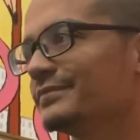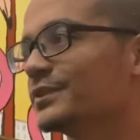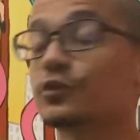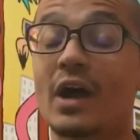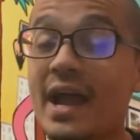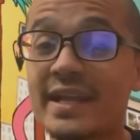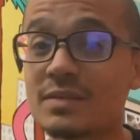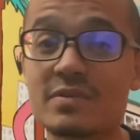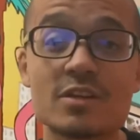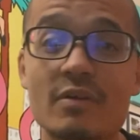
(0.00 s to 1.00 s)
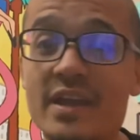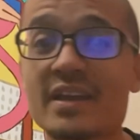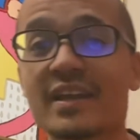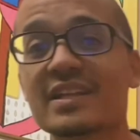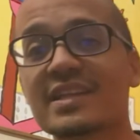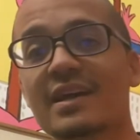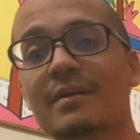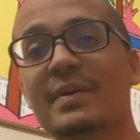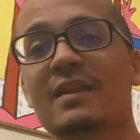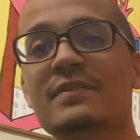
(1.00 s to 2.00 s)
trying to be great against
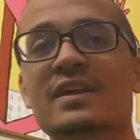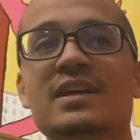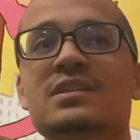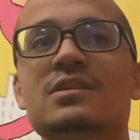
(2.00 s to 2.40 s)
uh, Benavidez.